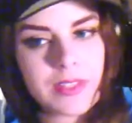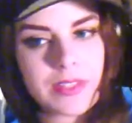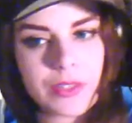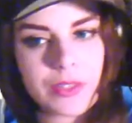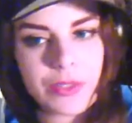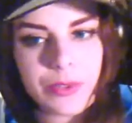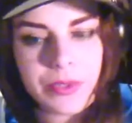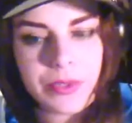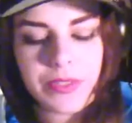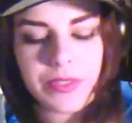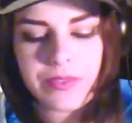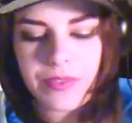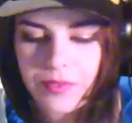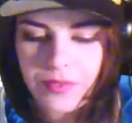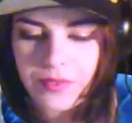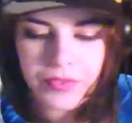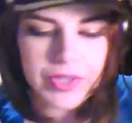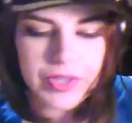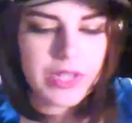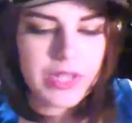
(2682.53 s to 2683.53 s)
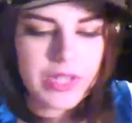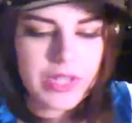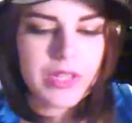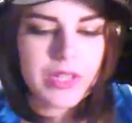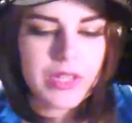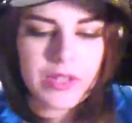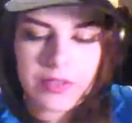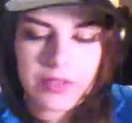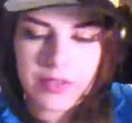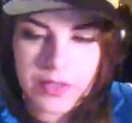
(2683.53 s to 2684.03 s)
and they're doing it for free,
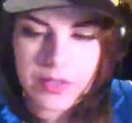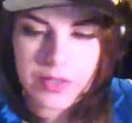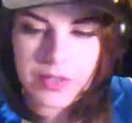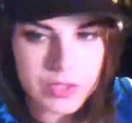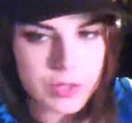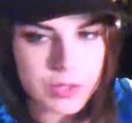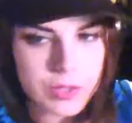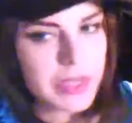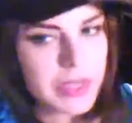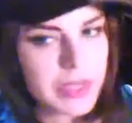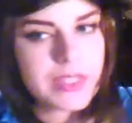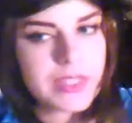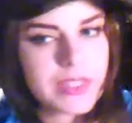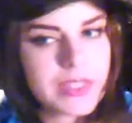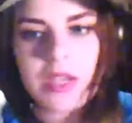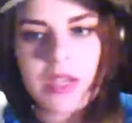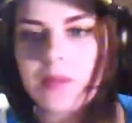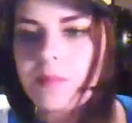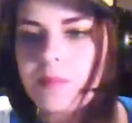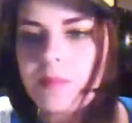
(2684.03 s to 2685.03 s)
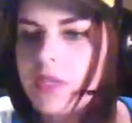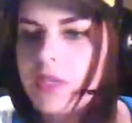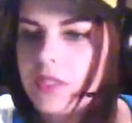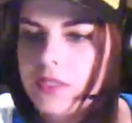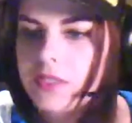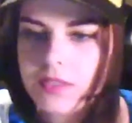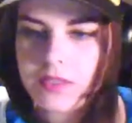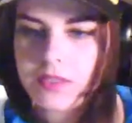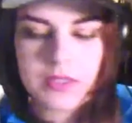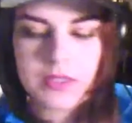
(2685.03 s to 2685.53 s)
and their spare time
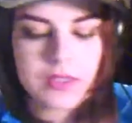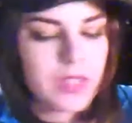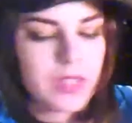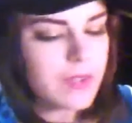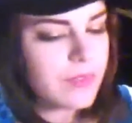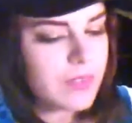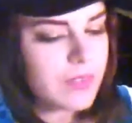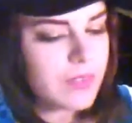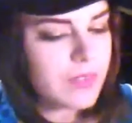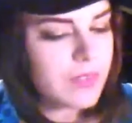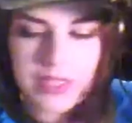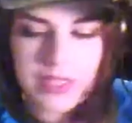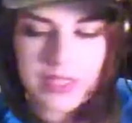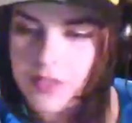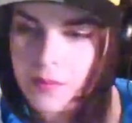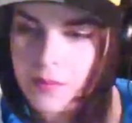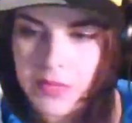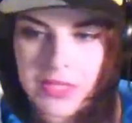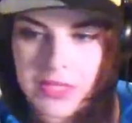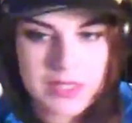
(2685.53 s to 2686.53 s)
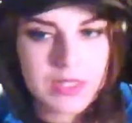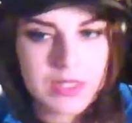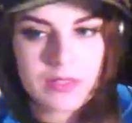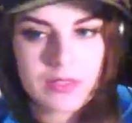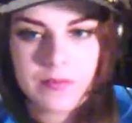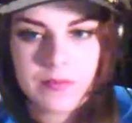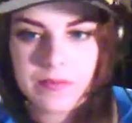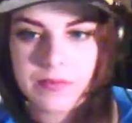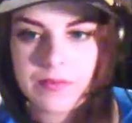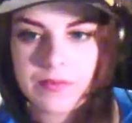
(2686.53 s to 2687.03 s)
is. I feel like that's amazing.
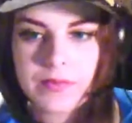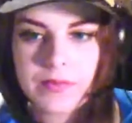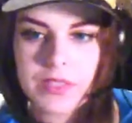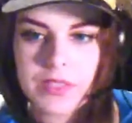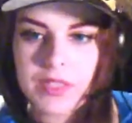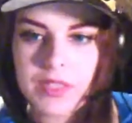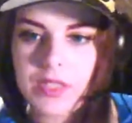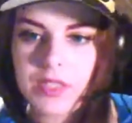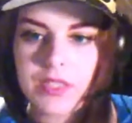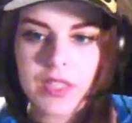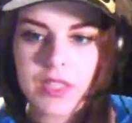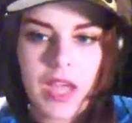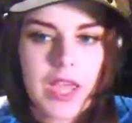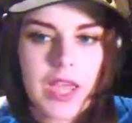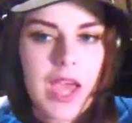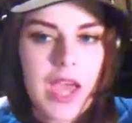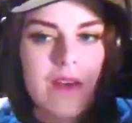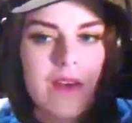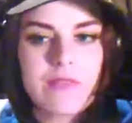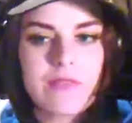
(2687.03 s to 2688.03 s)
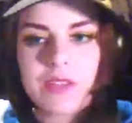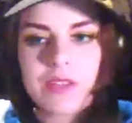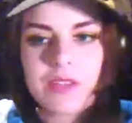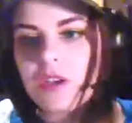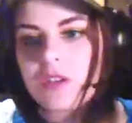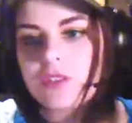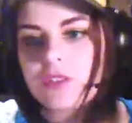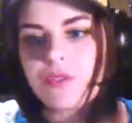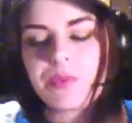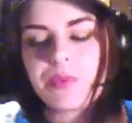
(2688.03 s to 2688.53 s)
Because I haven't
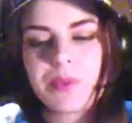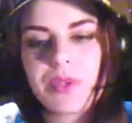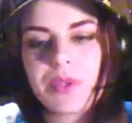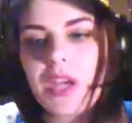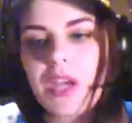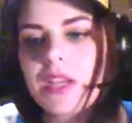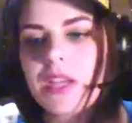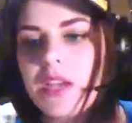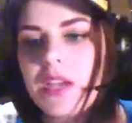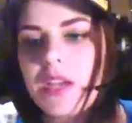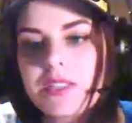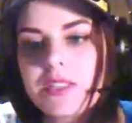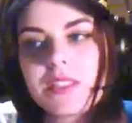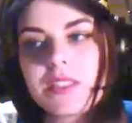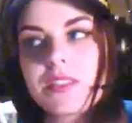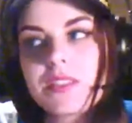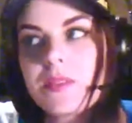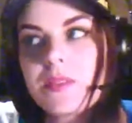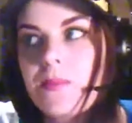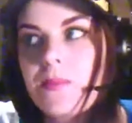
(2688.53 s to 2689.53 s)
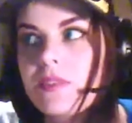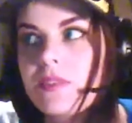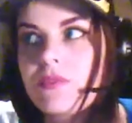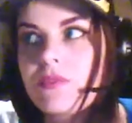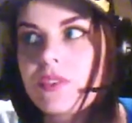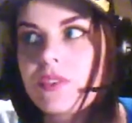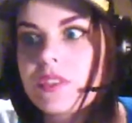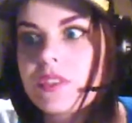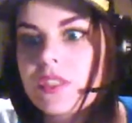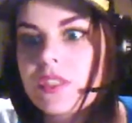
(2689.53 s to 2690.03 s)
contributed. I did something
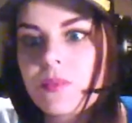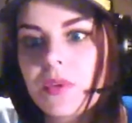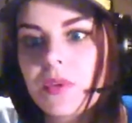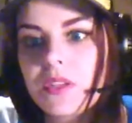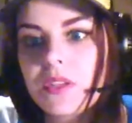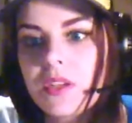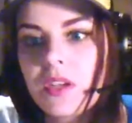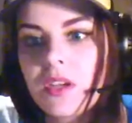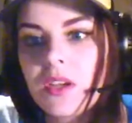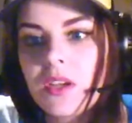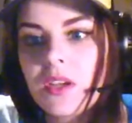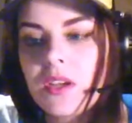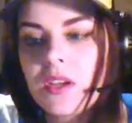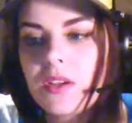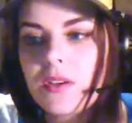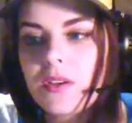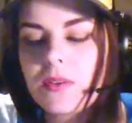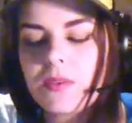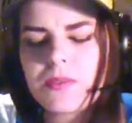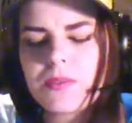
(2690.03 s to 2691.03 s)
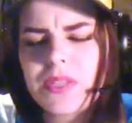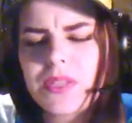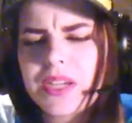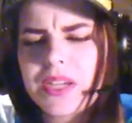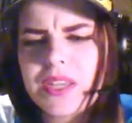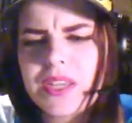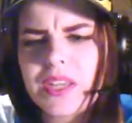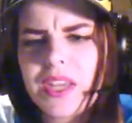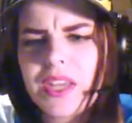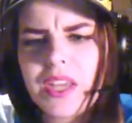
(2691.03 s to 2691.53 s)
for this one,
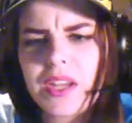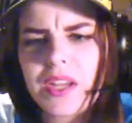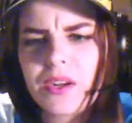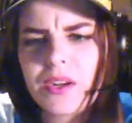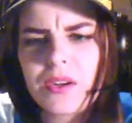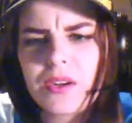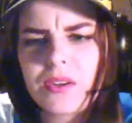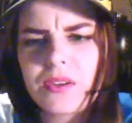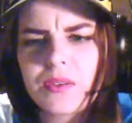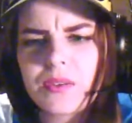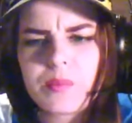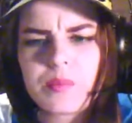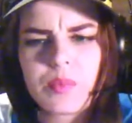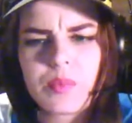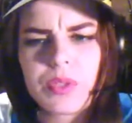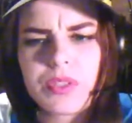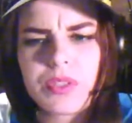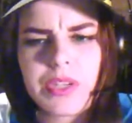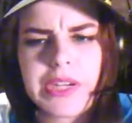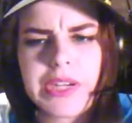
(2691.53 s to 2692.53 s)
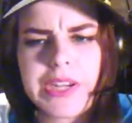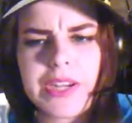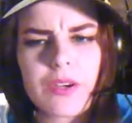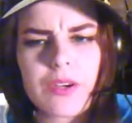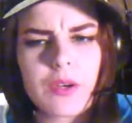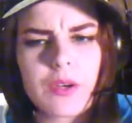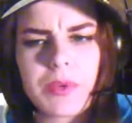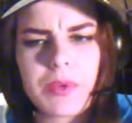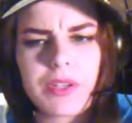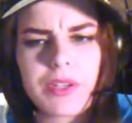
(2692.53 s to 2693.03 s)
like a hair, put
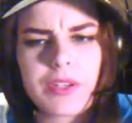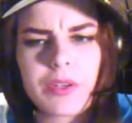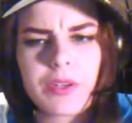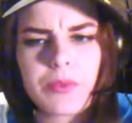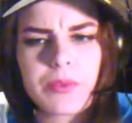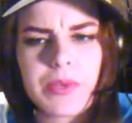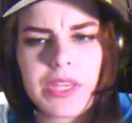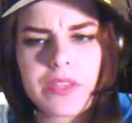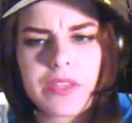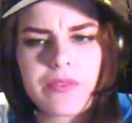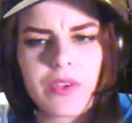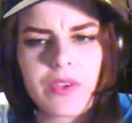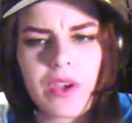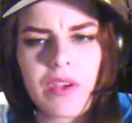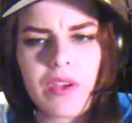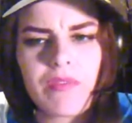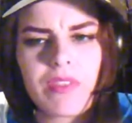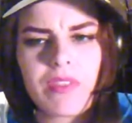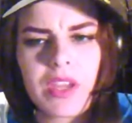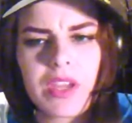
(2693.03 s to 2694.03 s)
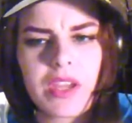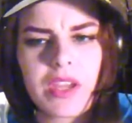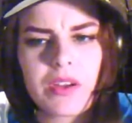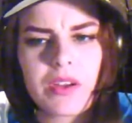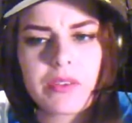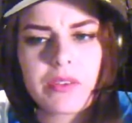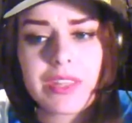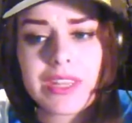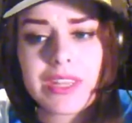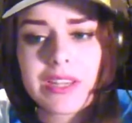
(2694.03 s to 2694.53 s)
your hair up under a wig if you have
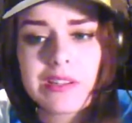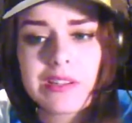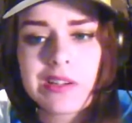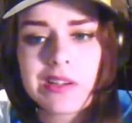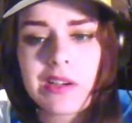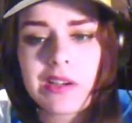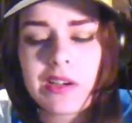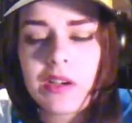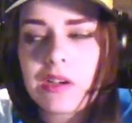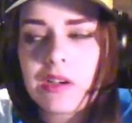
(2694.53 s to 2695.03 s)
thick hair thing.